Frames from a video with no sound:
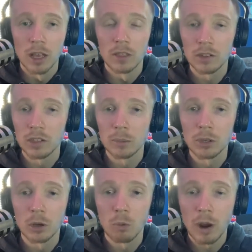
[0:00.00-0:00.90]
the team
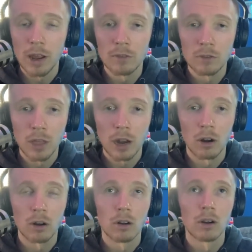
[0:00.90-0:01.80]
can waive
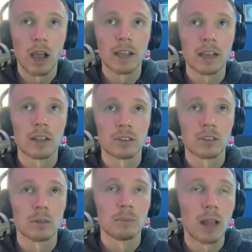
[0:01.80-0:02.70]
their, I
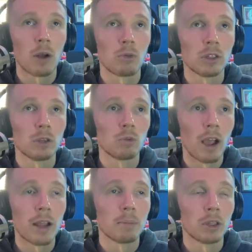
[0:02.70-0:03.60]
guess, not really
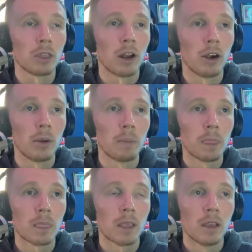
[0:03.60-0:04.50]
right, but their
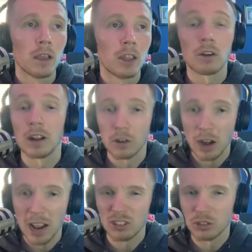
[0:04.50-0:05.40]

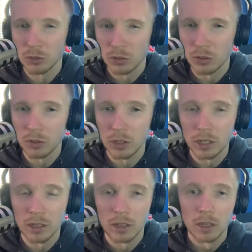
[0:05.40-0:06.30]
international
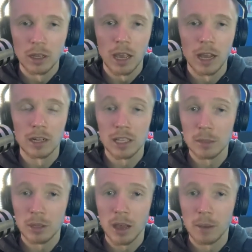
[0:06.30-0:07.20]
duty and
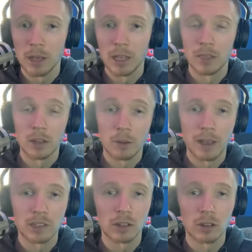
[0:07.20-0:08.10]
keep them in the
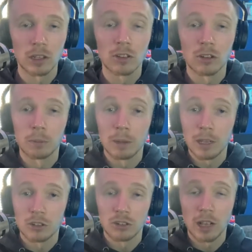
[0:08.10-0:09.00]
domestic league. So
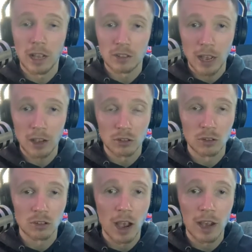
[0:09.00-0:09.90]
PSG has
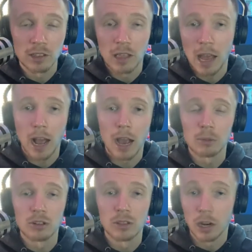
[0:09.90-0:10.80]
exercised that
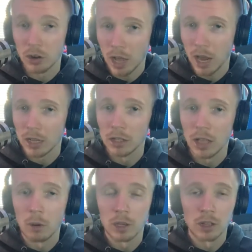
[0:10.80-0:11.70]
option. They are not
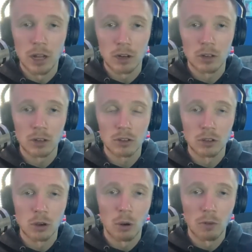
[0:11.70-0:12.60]
allowing Alana Cook to
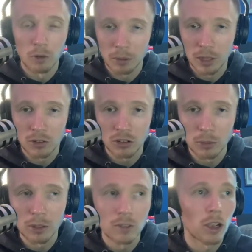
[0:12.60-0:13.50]
go over and play in the
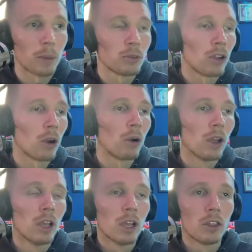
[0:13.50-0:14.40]
SheBelieves Cup. So
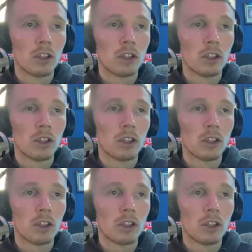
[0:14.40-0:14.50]
the